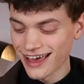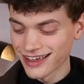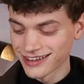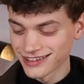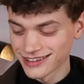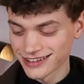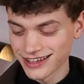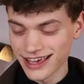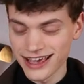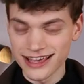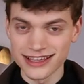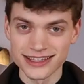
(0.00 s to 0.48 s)

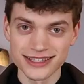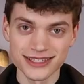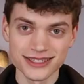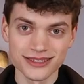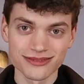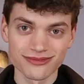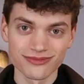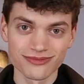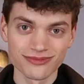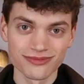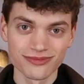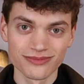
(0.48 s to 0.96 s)
and
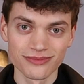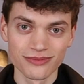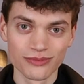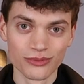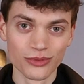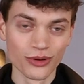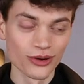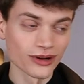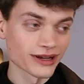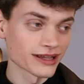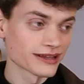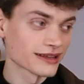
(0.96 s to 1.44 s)
yes,
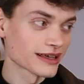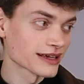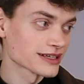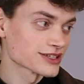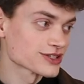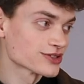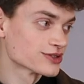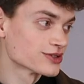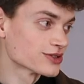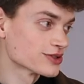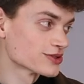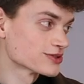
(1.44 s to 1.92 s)
more than
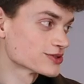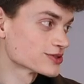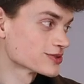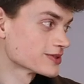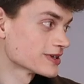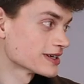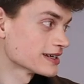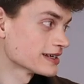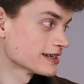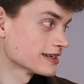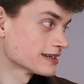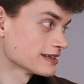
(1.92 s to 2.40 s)
that you don't
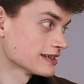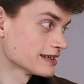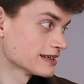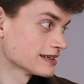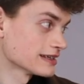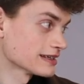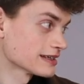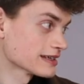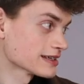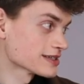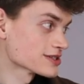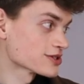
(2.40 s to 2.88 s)
really
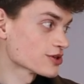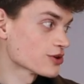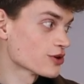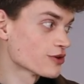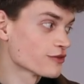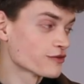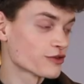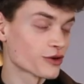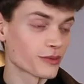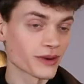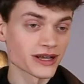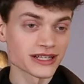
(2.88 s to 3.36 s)
need it.
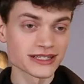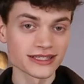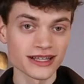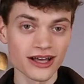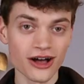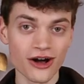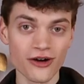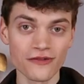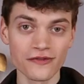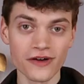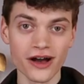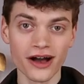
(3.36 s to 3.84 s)
So for
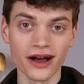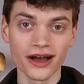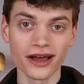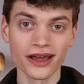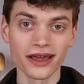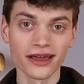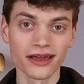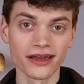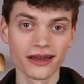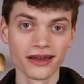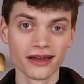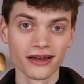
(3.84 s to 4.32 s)
myself,
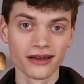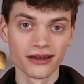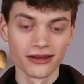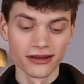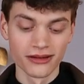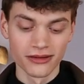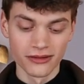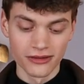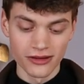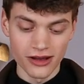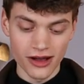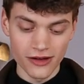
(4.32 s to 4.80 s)
I
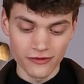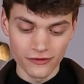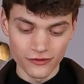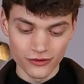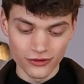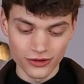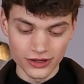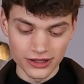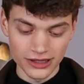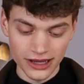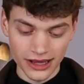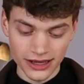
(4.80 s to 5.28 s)

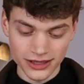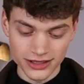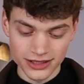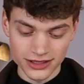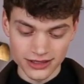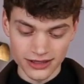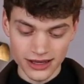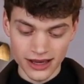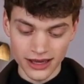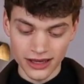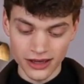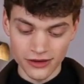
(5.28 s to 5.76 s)
afford
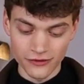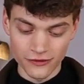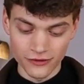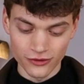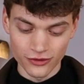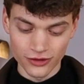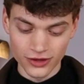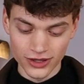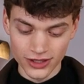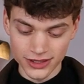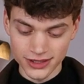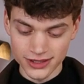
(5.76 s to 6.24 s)
I
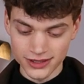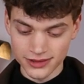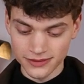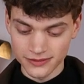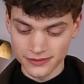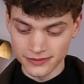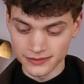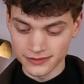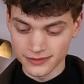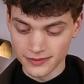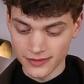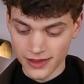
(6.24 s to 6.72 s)
afford
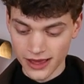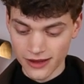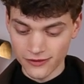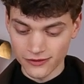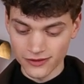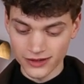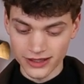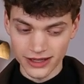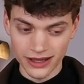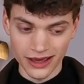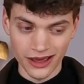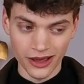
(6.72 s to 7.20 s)

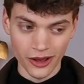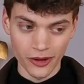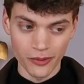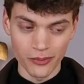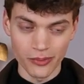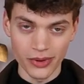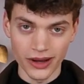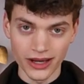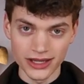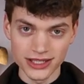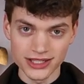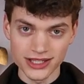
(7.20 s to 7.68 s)

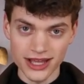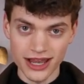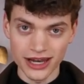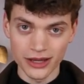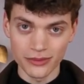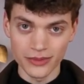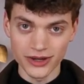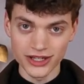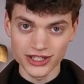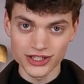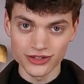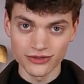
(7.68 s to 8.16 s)
everything by
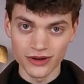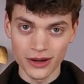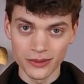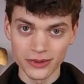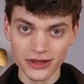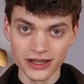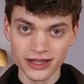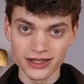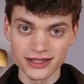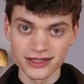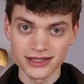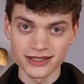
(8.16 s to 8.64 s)
selling my
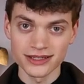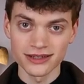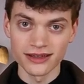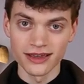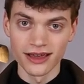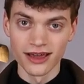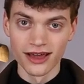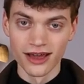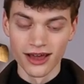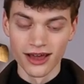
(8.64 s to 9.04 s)
ceramics.